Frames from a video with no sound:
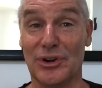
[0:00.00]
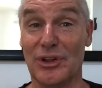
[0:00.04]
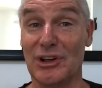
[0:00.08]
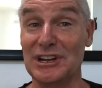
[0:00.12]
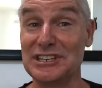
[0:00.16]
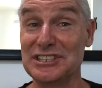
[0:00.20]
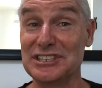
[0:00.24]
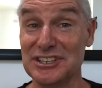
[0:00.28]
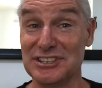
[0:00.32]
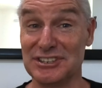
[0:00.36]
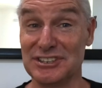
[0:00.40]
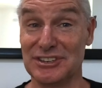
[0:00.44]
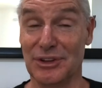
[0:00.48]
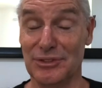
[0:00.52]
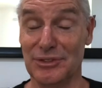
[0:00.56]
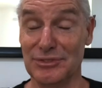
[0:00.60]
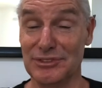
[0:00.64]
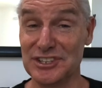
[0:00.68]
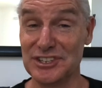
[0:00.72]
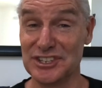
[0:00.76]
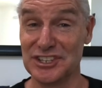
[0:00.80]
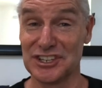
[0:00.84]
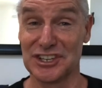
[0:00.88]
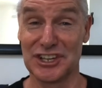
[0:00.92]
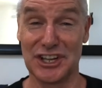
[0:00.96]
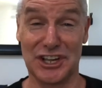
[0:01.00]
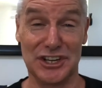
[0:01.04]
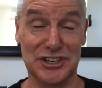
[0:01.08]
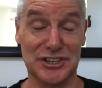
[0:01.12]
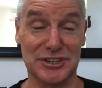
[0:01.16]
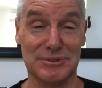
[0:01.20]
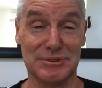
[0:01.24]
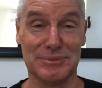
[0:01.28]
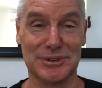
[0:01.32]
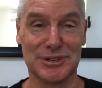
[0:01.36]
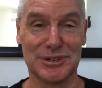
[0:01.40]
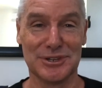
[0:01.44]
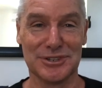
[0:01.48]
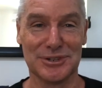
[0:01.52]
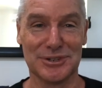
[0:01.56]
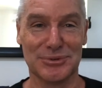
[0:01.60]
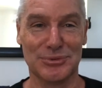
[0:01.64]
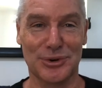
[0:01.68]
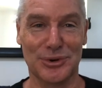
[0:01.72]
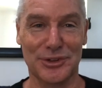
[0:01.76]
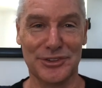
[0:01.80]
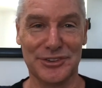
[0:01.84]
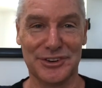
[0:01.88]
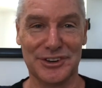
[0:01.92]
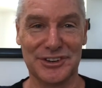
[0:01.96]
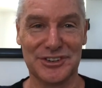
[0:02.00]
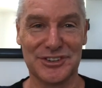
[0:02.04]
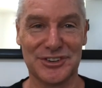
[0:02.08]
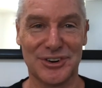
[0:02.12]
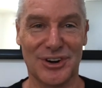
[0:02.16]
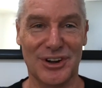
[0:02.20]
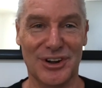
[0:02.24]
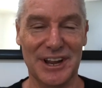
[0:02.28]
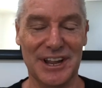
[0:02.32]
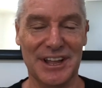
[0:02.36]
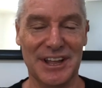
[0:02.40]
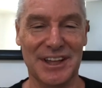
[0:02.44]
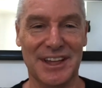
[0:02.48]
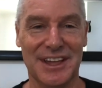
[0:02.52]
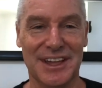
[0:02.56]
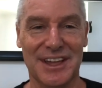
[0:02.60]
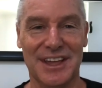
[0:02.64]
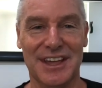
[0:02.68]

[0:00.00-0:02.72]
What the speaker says: and I didn't on this occasion because it wasn't a try.